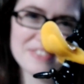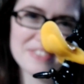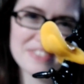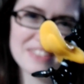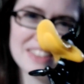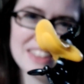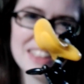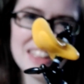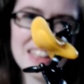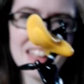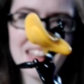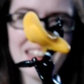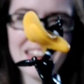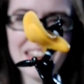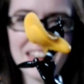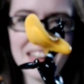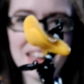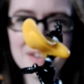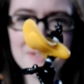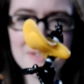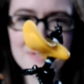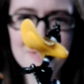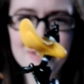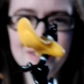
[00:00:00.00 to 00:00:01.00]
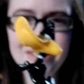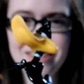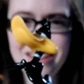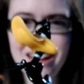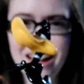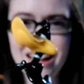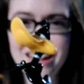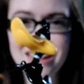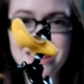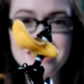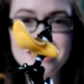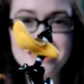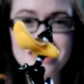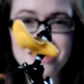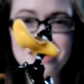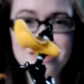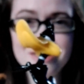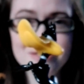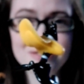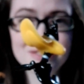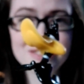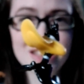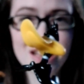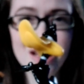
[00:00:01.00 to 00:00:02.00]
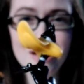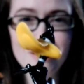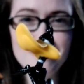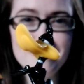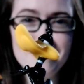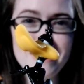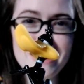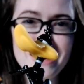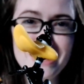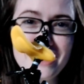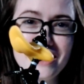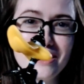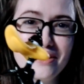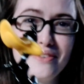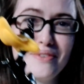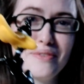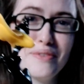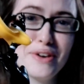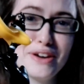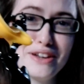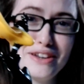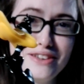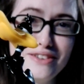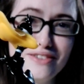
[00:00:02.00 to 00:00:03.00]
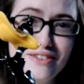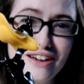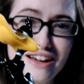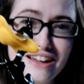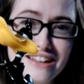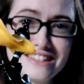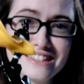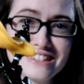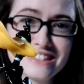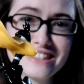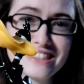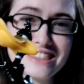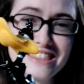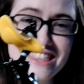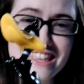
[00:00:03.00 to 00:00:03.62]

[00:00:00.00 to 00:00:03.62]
And well, guys, you tell me what you guys